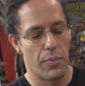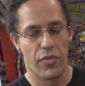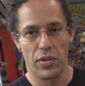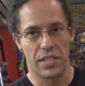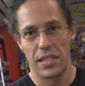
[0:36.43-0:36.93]

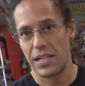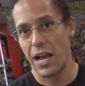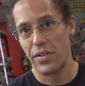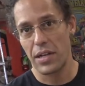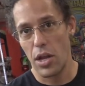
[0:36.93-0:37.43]
versus
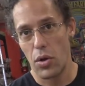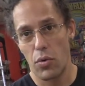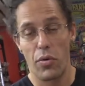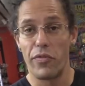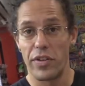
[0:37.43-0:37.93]
having no
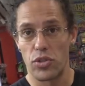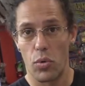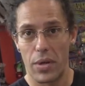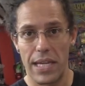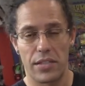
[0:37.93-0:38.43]

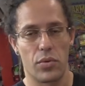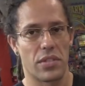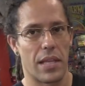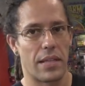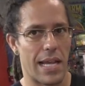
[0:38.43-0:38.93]
visual heat
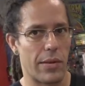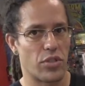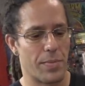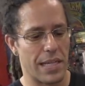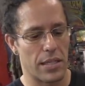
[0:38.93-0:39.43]
source on the tank,
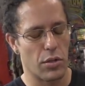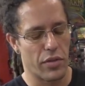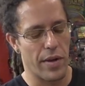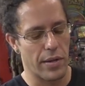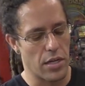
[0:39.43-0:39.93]
which makes it
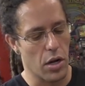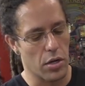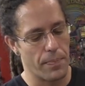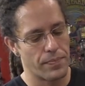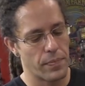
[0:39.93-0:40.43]
look very dark.